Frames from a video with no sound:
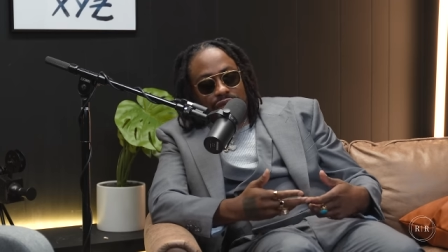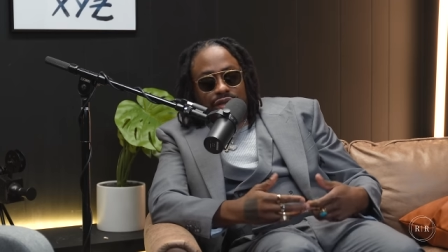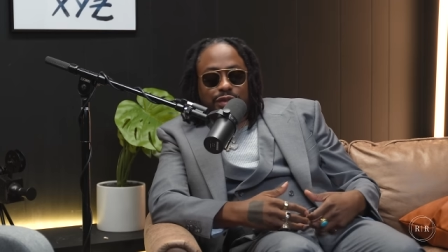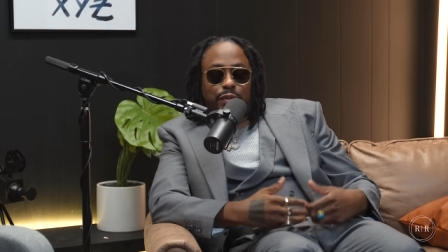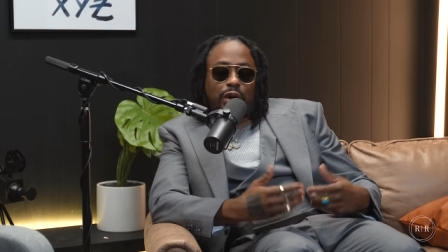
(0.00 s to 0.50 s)

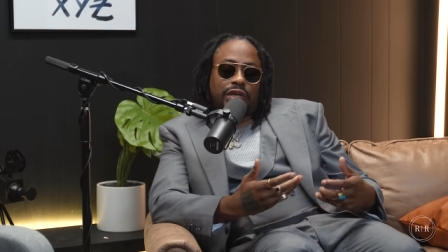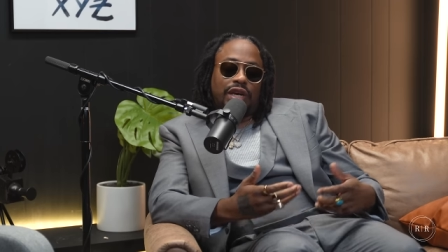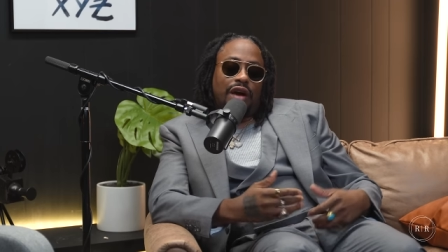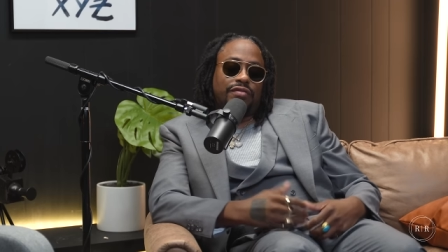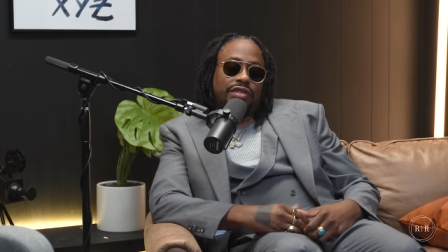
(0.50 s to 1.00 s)
spark the
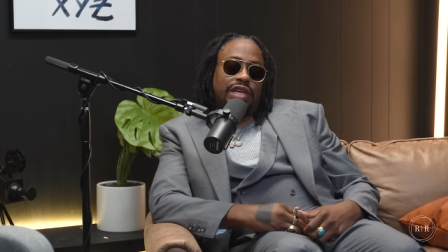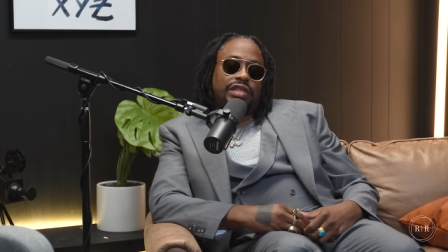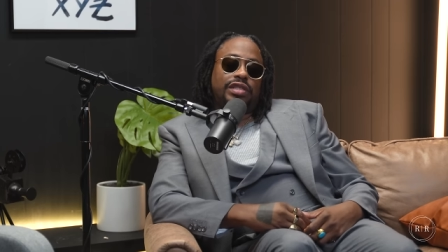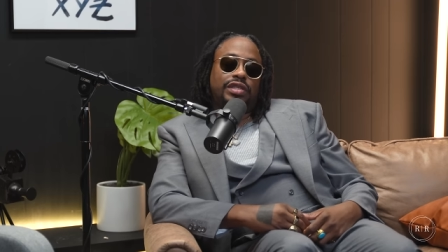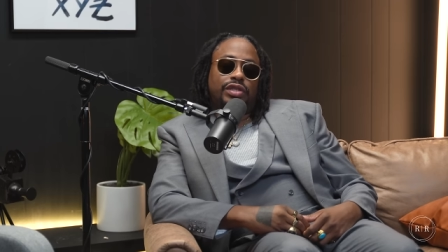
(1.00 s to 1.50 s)

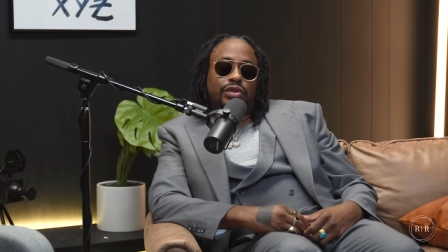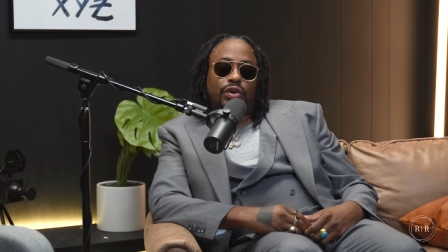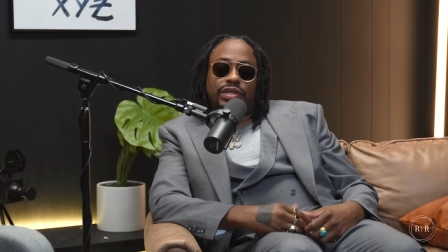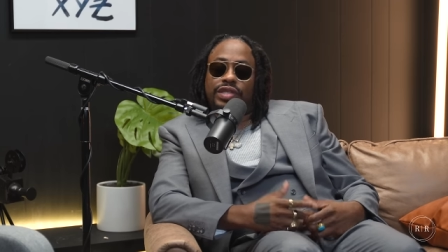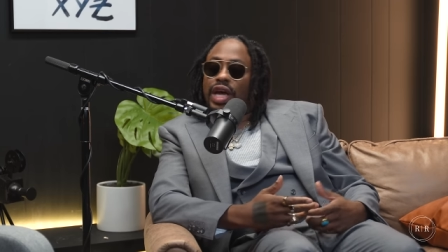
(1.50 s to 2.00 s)
conversations, you know,
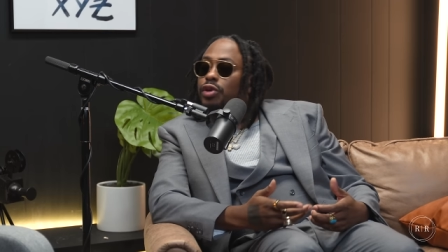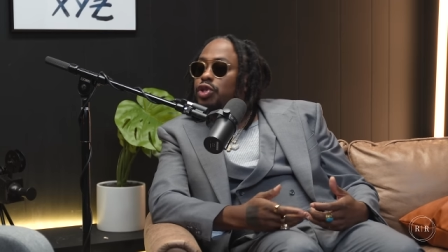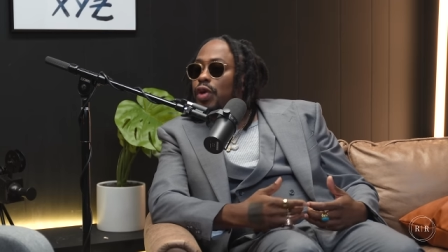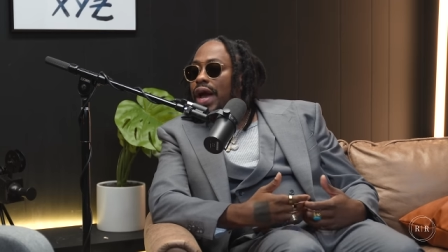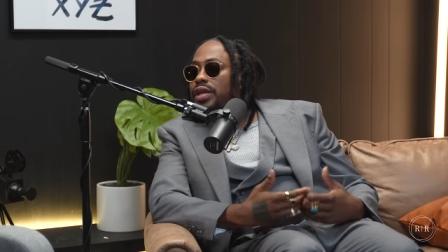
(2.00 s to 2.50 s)
the
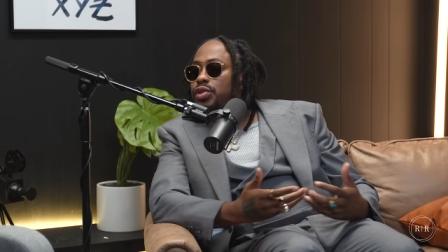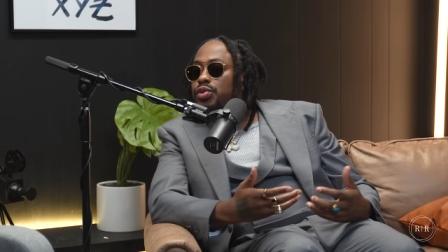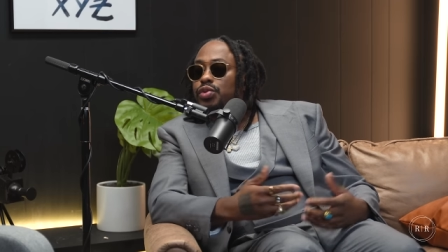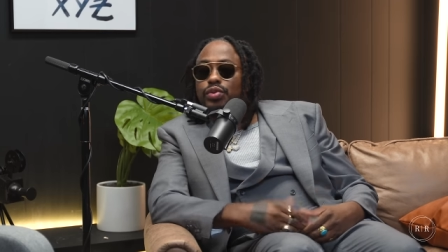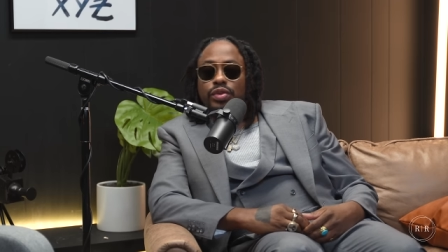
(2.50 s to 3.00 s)
soundtrack
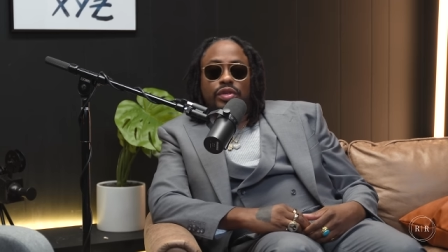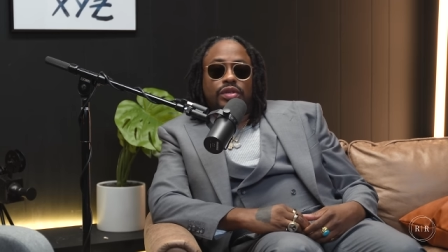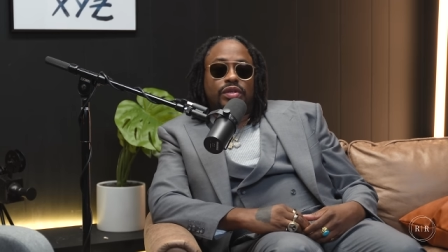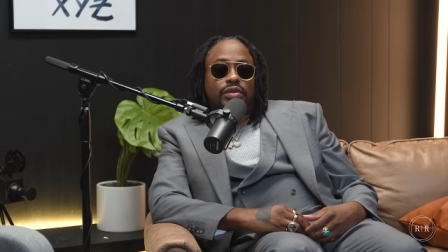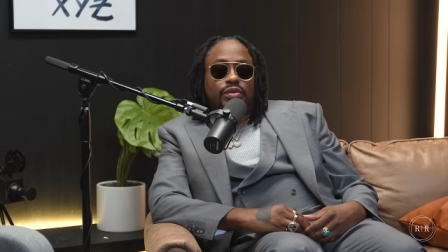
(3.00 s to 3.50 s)
to
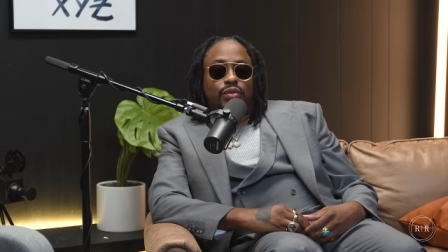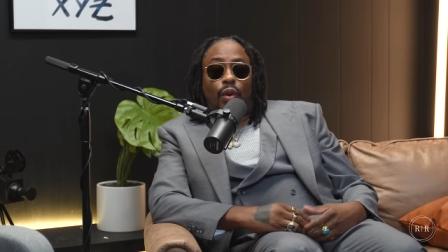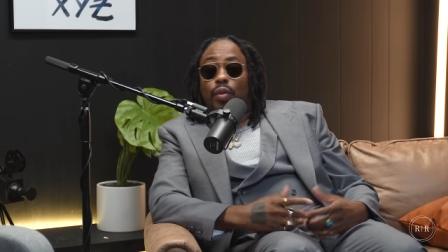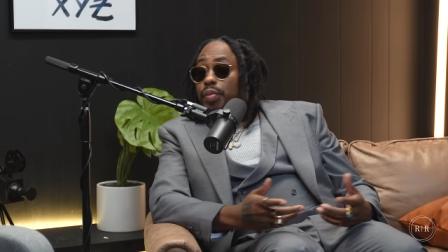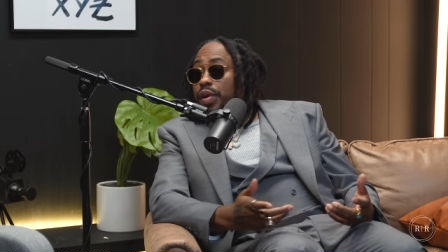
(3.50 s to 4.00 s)
what
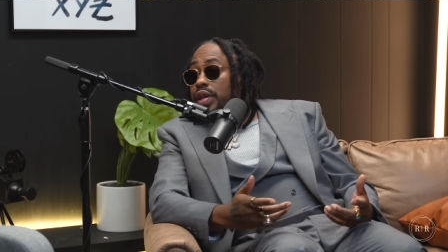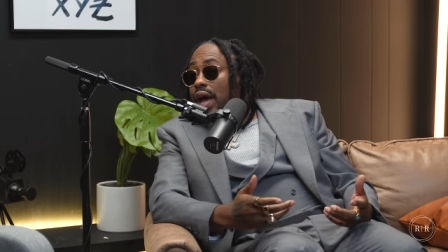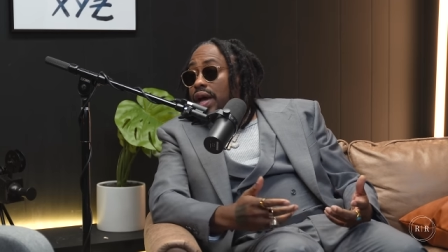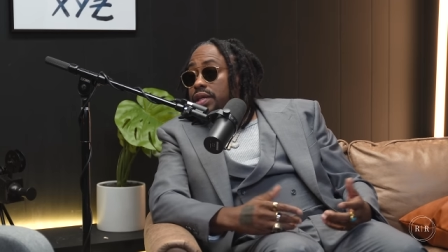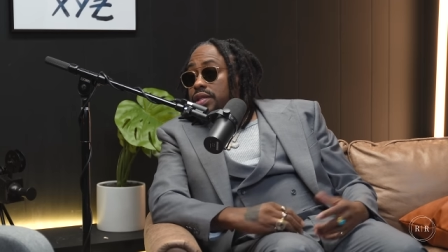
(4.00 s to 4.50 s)
would be
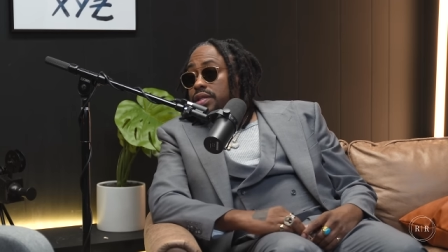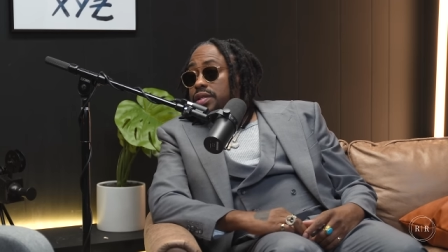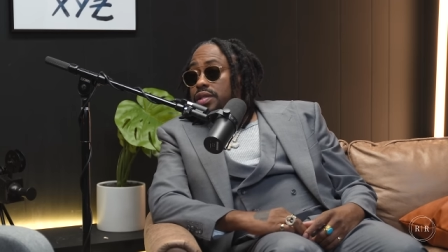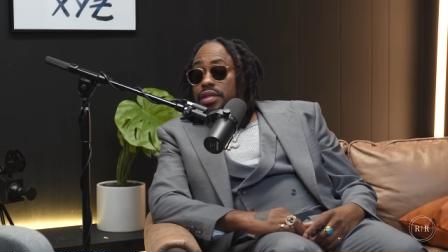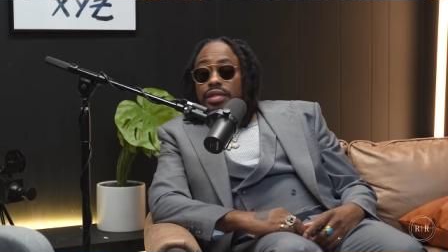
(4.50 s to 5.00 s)
like
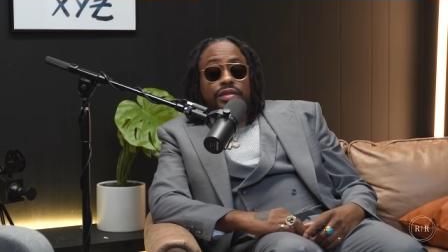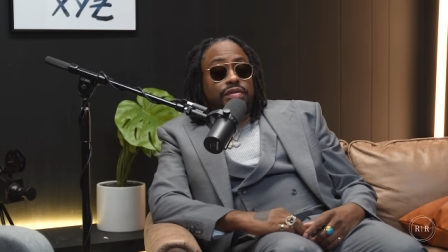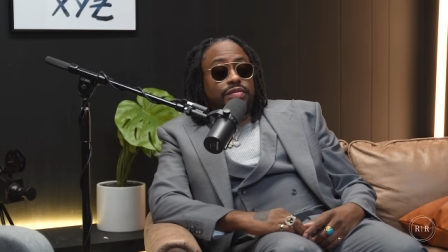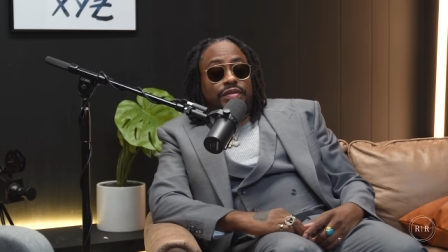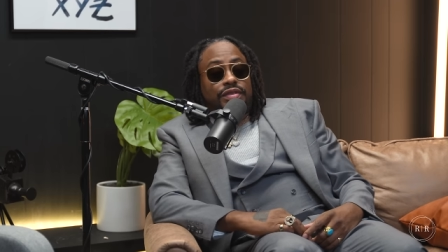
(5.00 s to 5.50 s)

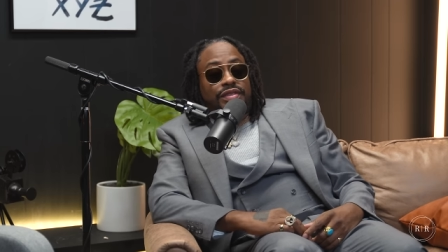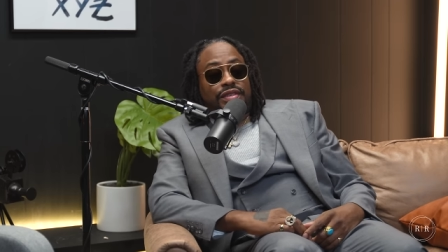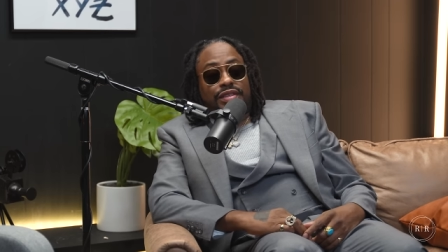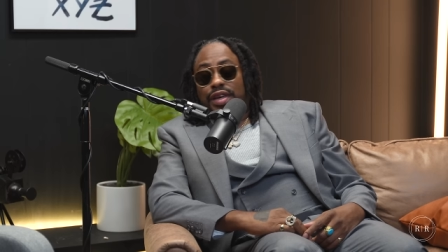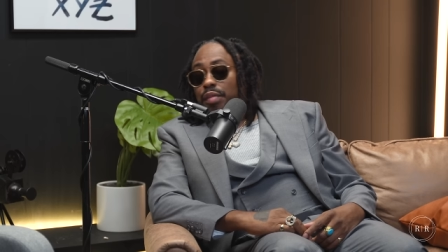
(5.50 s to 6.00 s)
the
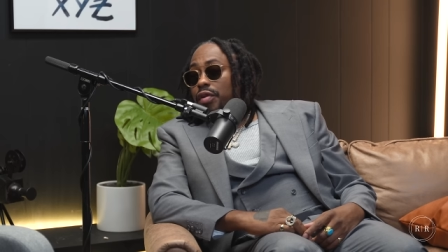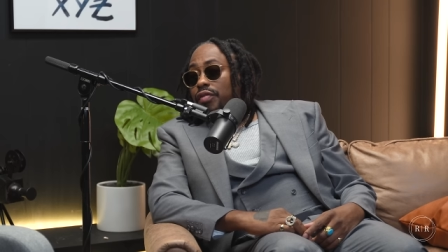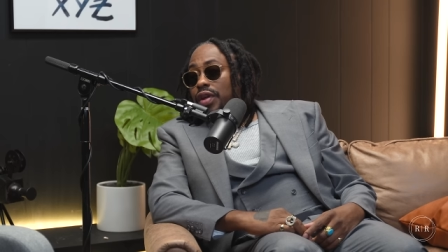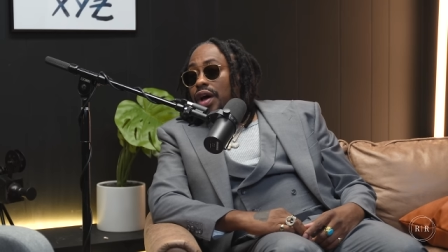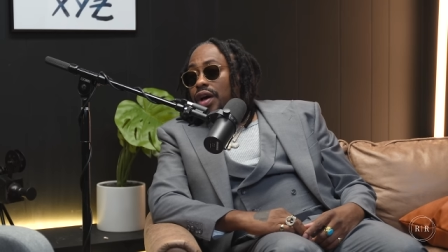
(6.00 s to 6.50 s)
summer of
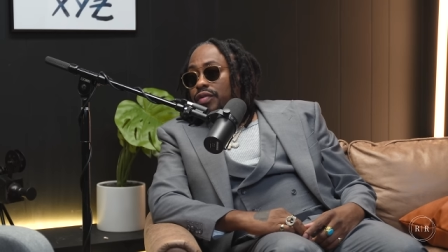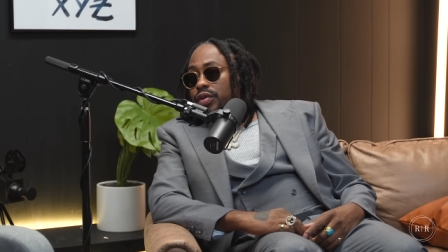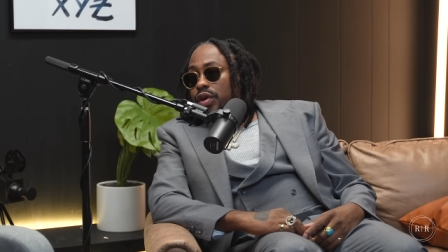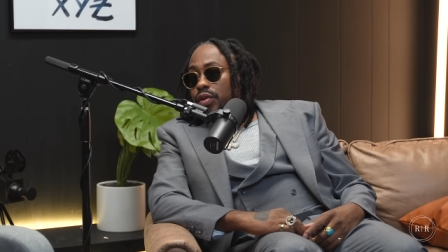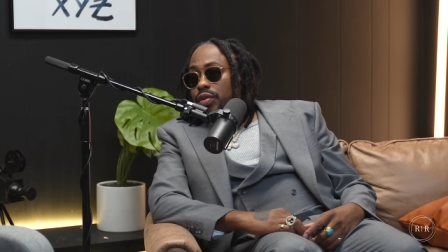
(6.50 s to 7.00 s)
love, you know?